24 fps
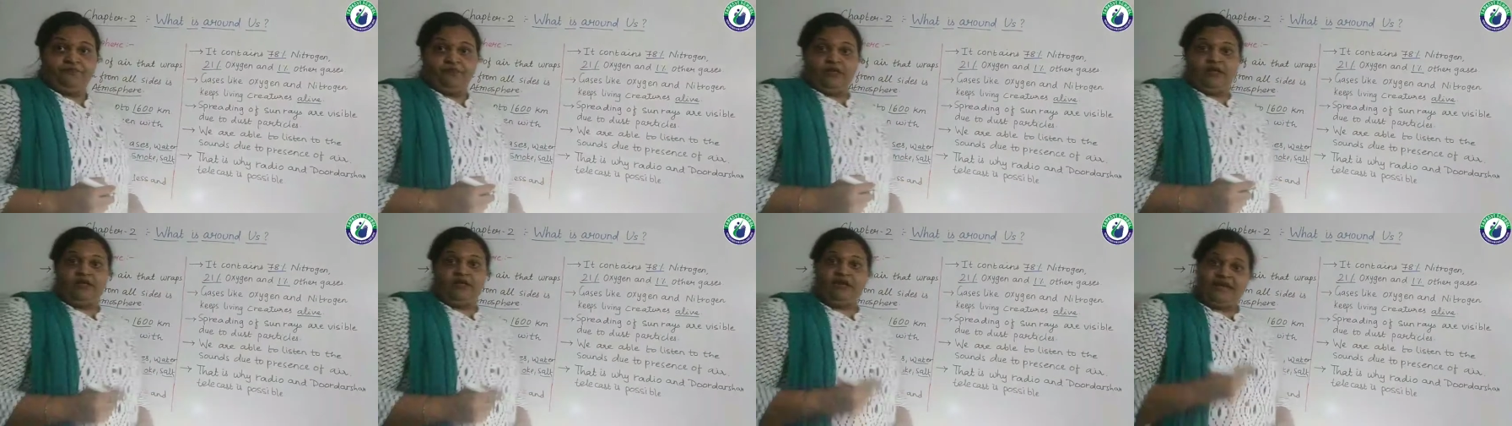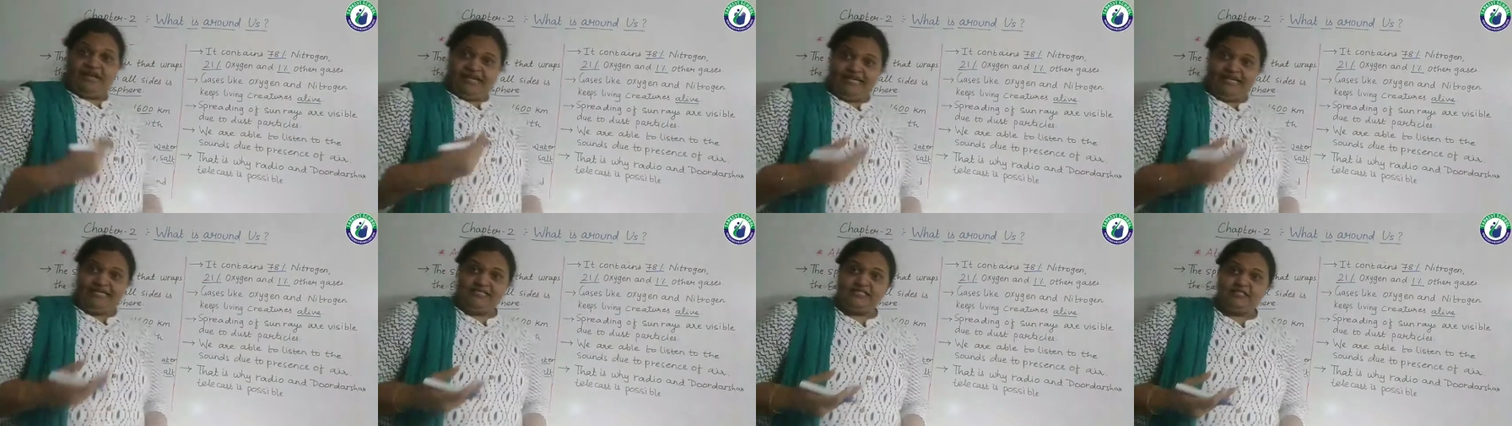
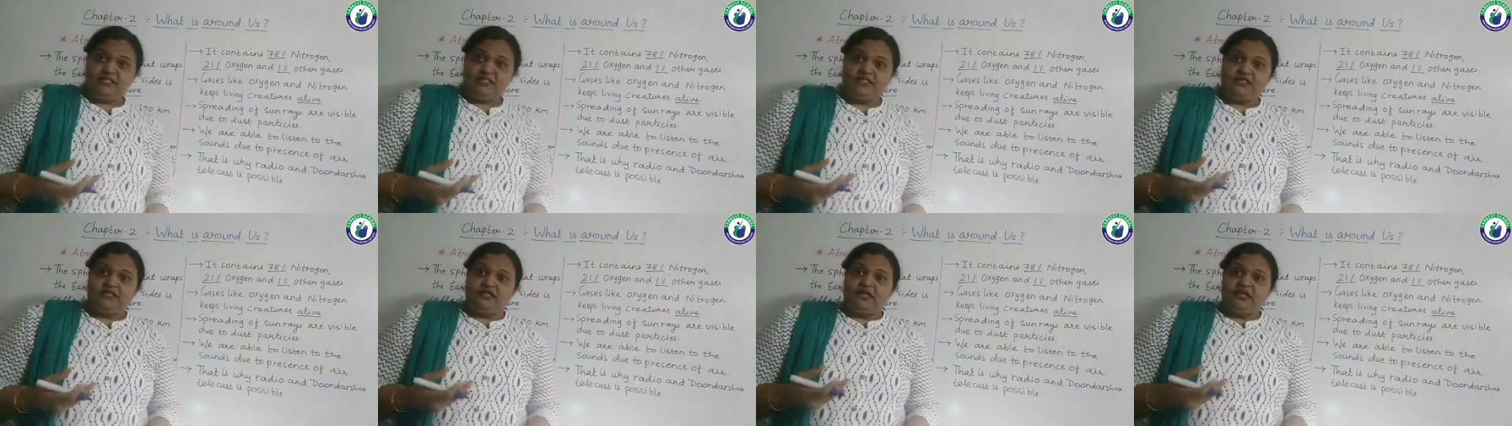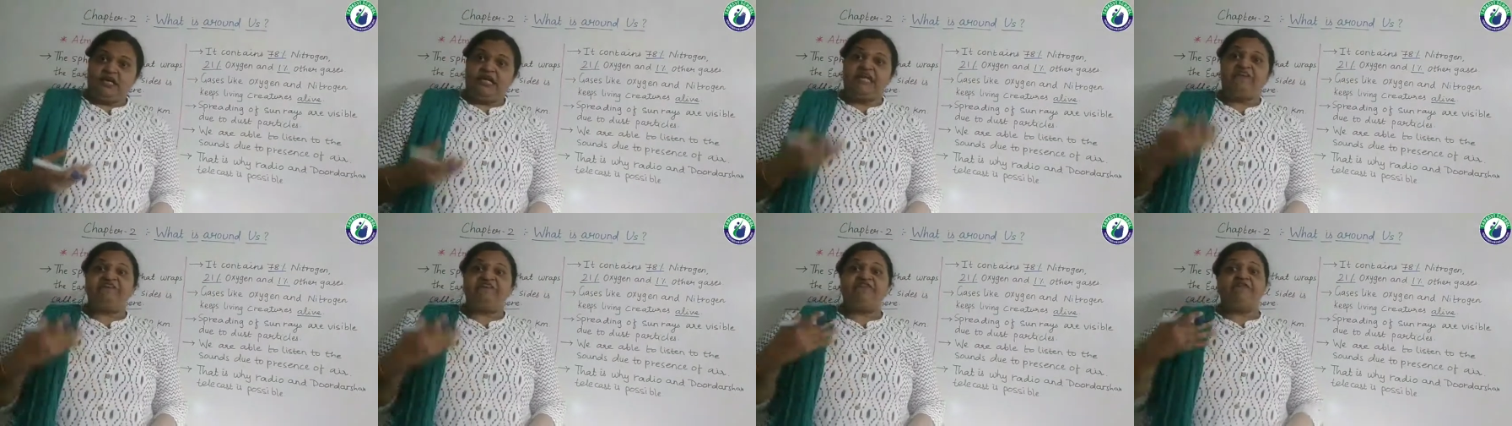Right?
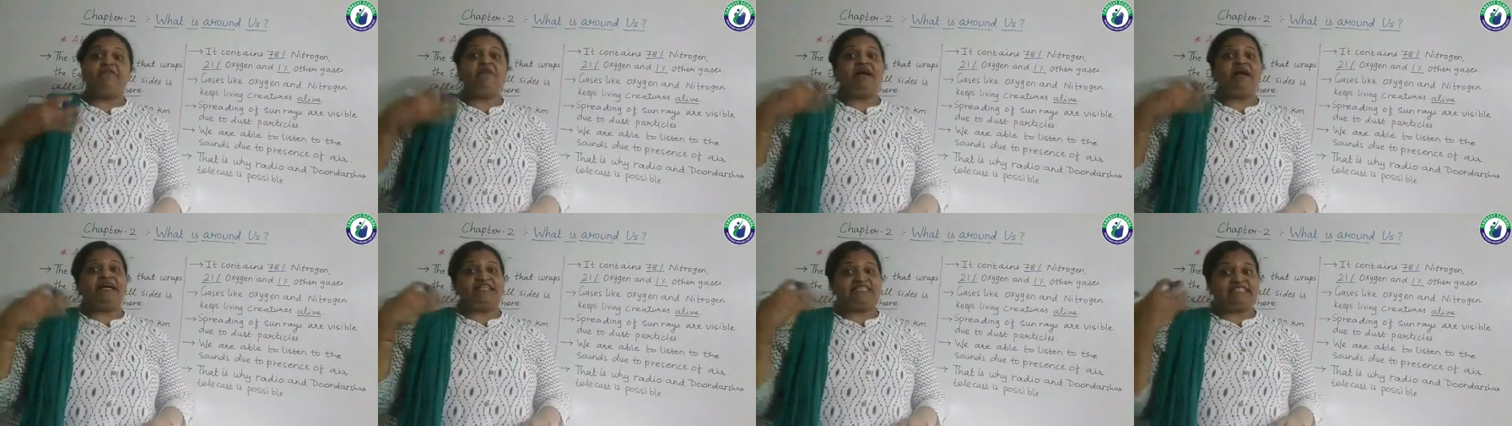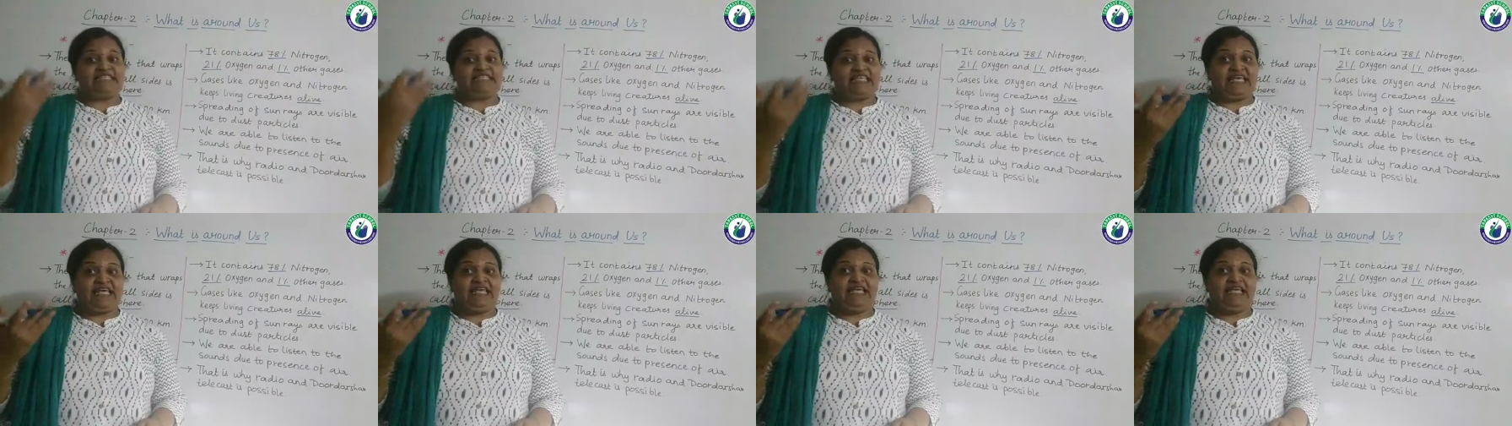If my
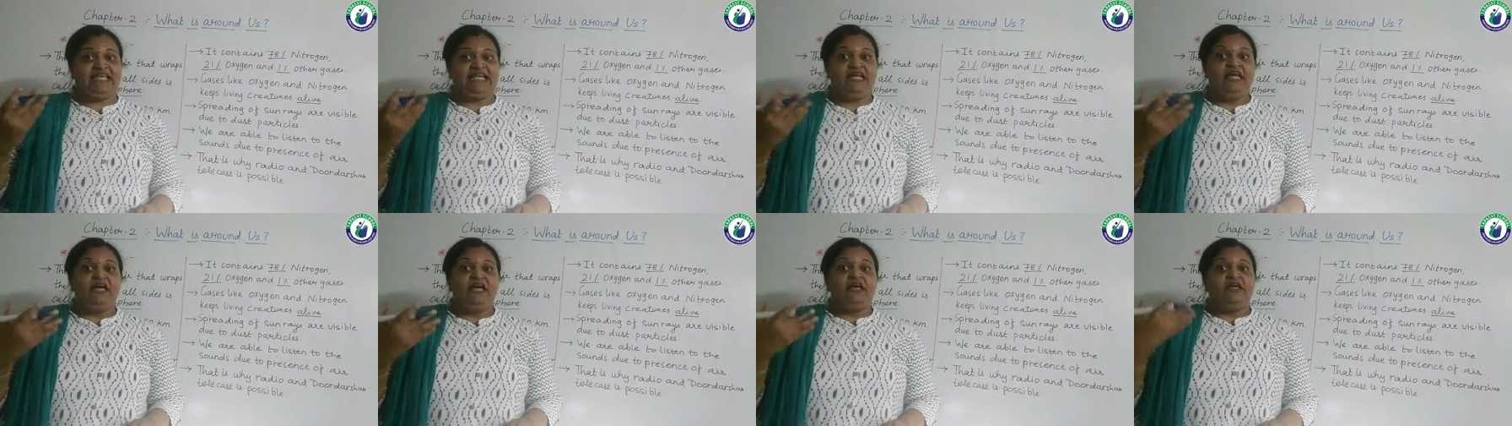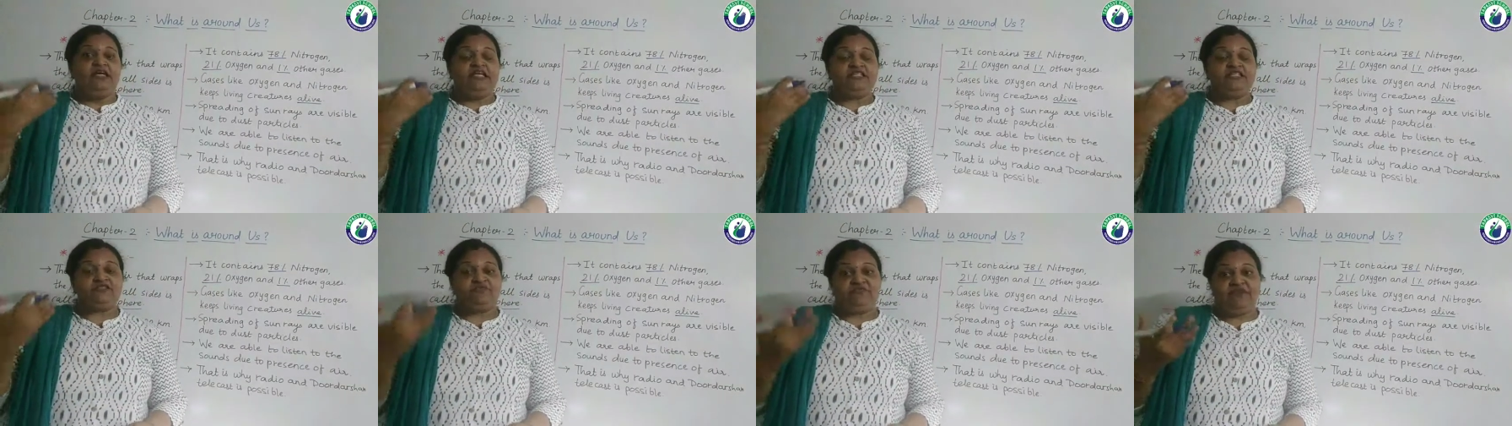skin
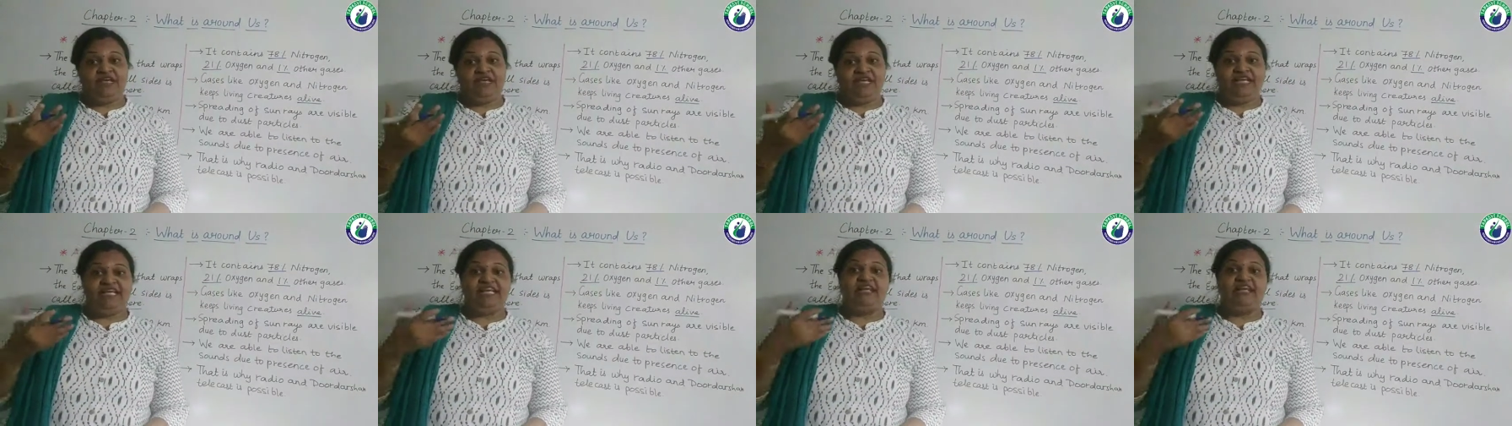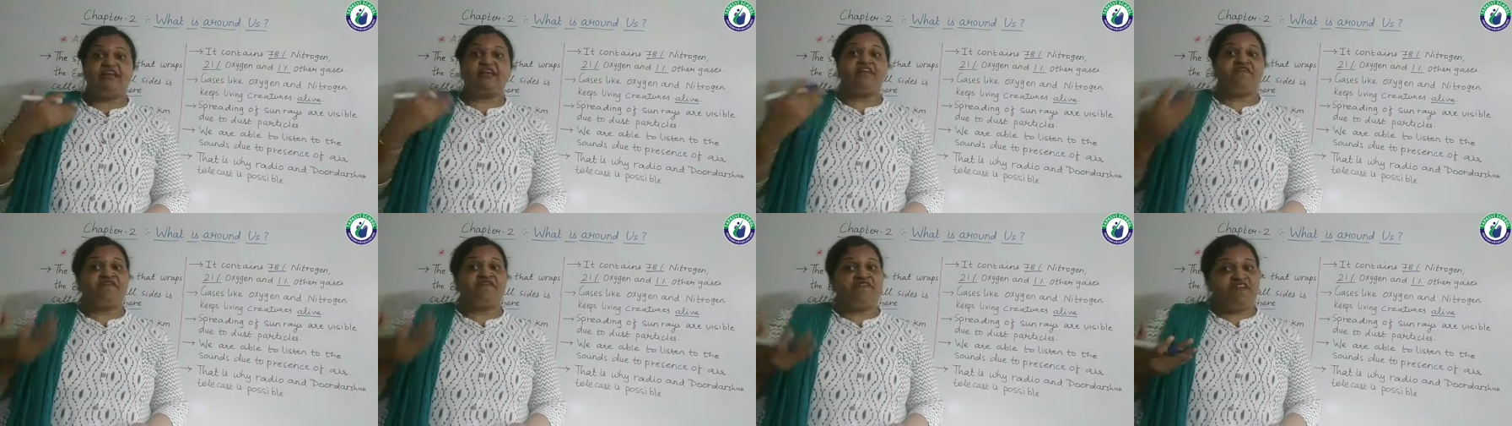is feeling
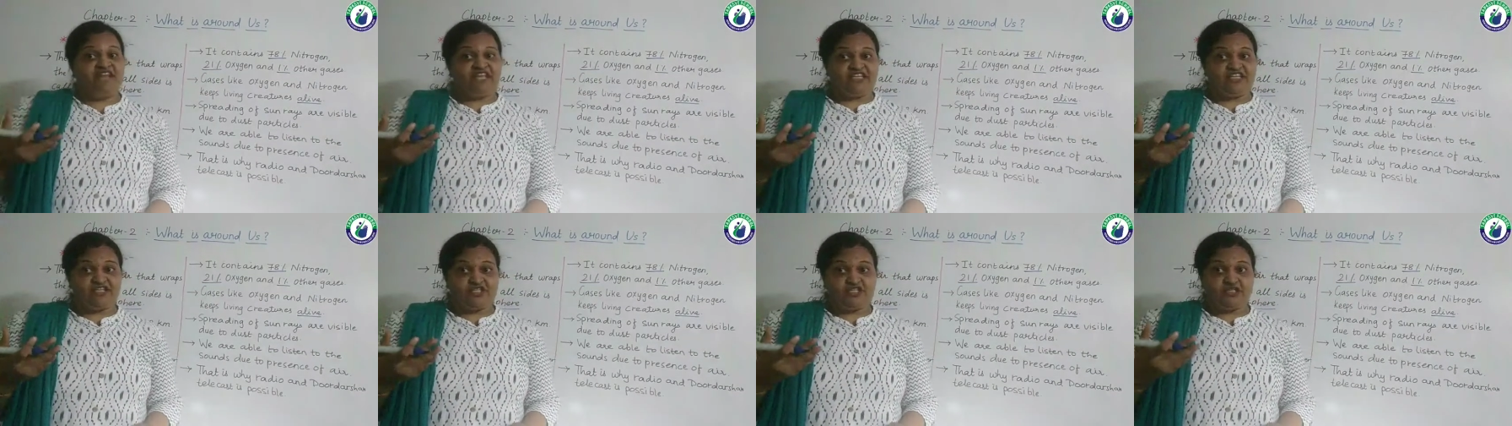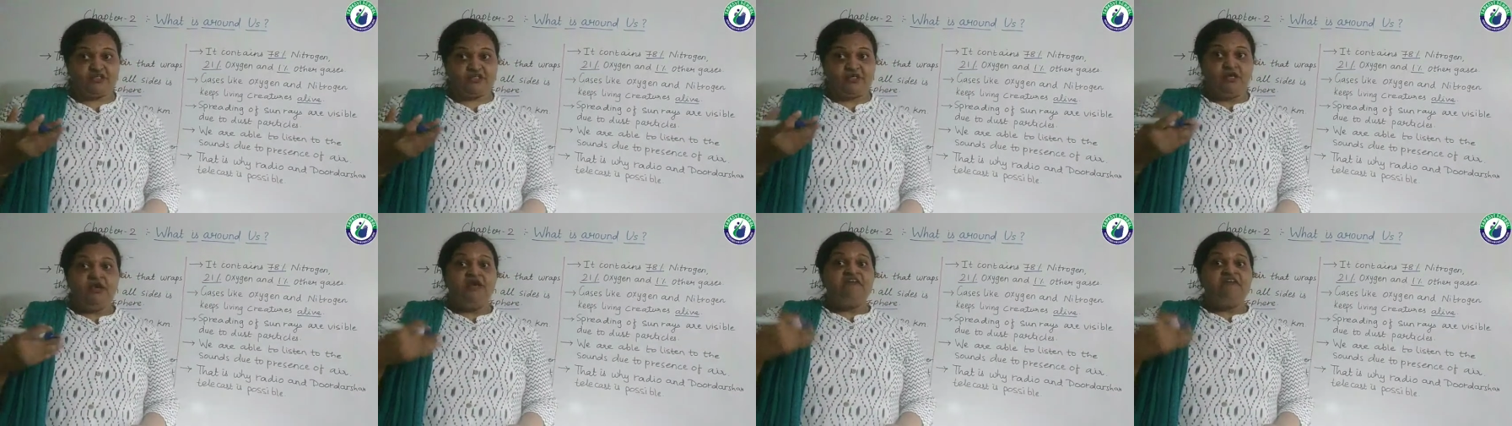refreshed,
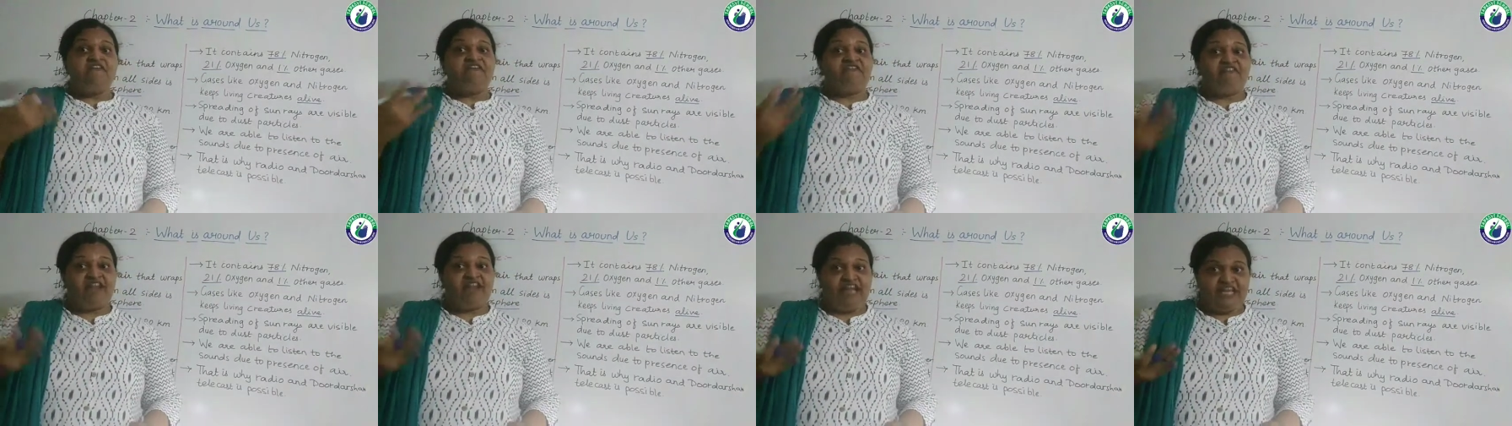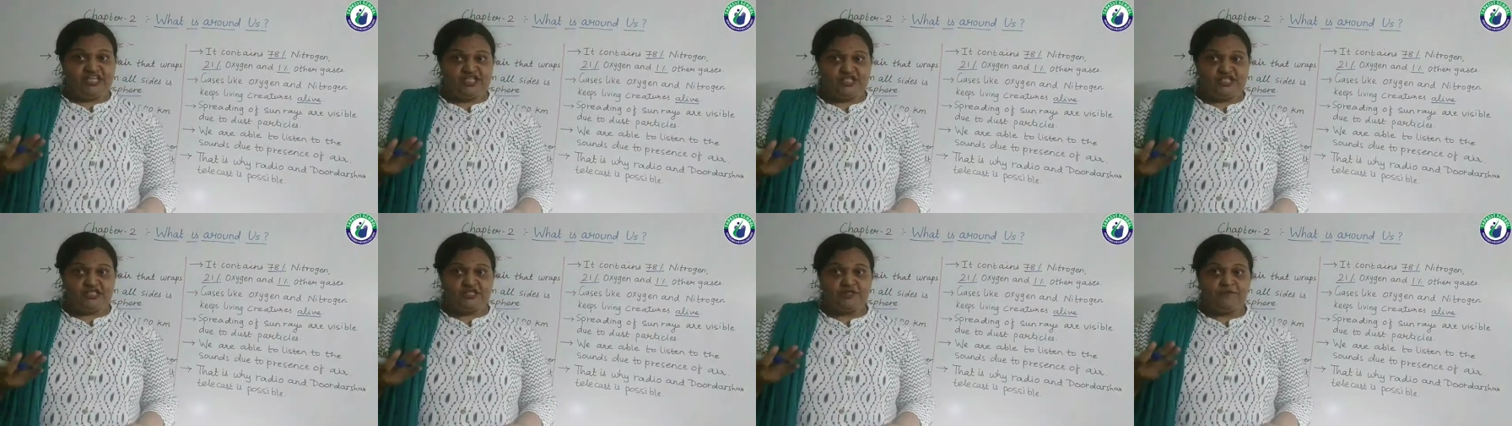
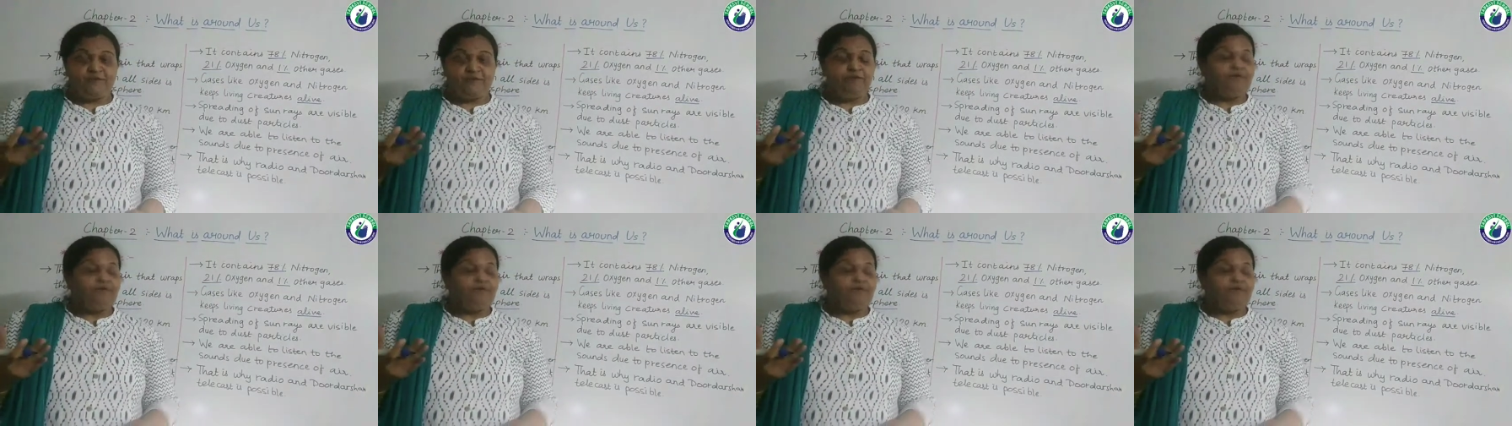fresh,